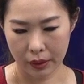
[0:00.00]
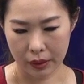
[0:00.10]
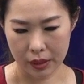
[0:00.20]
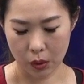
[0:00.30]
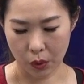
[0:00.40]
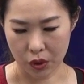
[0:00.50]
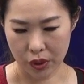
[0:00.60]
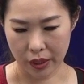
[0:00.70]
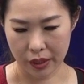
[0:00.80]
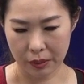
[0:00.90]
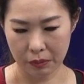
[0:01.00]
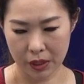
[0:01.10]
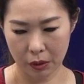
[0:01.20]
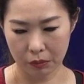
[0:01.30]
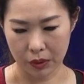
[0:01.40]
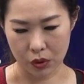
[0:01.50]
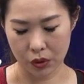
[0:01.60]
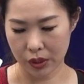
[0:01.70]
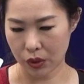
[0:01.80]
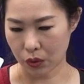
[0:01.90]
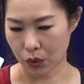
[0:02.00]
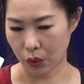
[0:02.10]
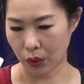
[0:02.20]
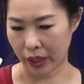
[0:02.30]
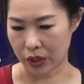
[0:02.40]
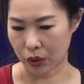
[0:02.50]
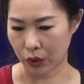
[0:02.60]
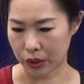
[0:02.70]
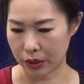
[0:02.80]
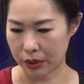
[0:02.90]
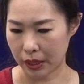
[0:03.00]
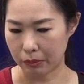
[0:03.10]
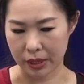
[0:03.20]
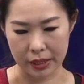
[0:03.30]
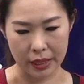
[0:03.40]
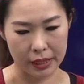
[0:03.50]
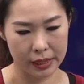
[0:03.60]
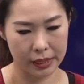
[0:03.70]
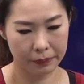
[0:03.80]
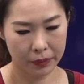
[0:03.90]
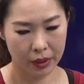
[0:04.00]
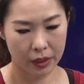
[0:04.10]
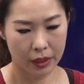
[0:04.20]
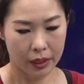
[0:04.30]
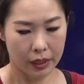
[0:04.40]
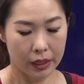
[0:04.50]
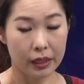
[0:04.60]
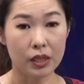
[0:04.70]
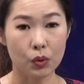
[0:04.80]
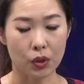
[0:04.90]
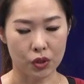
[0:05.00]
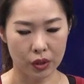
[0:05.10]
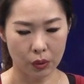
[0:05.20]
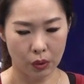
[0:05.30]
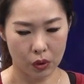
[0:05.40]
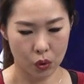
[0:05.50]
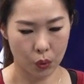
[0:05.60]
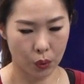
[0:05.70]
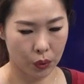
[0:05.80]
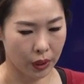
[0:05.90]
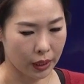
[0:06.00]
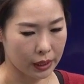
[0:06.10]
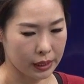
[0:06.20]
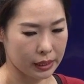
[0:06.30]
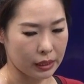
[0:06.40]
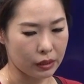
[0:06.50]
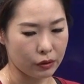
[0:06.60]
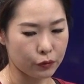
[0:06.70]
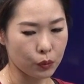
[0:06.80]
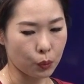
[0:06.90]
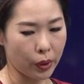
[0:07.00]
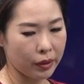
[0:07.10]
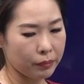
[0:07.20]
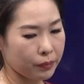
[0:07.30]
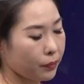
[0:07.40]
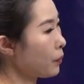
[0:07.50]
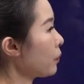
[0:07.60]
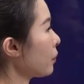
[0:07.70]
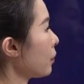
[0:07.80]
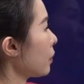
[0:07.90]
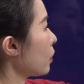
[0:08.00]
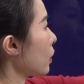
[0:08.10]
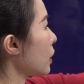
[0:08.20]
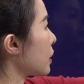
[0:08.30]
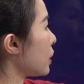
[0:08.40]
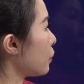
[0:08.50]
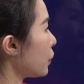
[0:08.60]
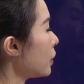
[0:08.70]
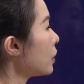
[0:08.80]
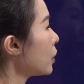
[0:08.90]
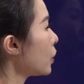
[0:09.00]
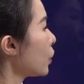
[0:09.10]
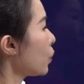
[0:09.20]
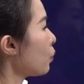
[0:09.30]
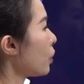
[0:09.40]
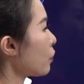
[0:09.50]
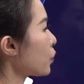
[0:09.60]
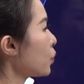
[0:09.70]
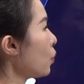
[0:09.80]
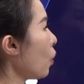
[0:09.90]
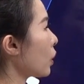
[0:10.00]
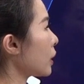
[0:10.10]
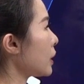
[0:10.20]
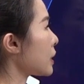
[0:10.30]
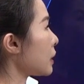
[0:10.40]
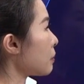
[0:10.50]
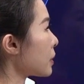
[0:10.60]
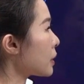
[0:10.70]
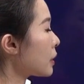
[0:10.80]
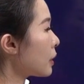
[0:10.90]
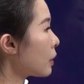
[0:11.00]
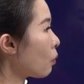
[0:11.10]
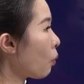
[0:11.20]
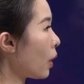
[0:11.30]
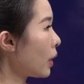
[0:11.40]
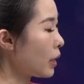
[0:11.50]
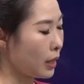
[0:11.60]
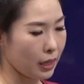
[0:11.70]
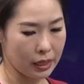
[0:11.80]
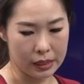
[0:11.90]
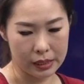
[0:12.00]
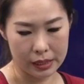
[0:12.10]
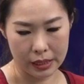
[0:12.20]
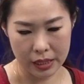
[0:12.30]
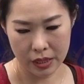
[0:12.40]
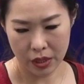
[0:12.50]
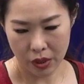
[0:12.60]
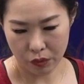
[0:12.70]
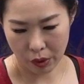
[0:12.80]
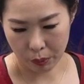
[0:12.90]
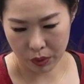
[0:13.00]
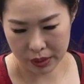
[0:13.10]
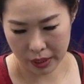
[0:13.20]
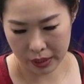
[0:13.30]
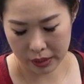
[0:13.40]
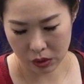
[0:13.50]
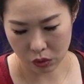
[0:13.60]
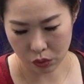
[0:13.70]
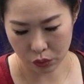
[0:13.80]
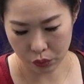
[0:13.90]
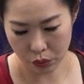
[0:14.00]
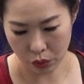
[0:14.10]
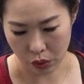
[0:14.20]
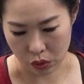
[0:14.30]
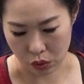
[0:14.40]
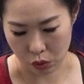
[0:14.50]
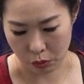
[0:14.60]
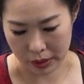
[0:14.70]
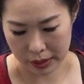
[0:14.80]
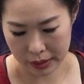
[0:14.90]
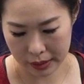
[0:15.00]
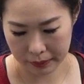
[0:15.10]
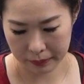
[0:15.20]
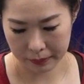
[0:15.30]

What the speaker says: This is the question I think some of the students also has gotten some mistakes. In this question, shown us a food web as given, we have two organisms. Y and Z represents two consumers.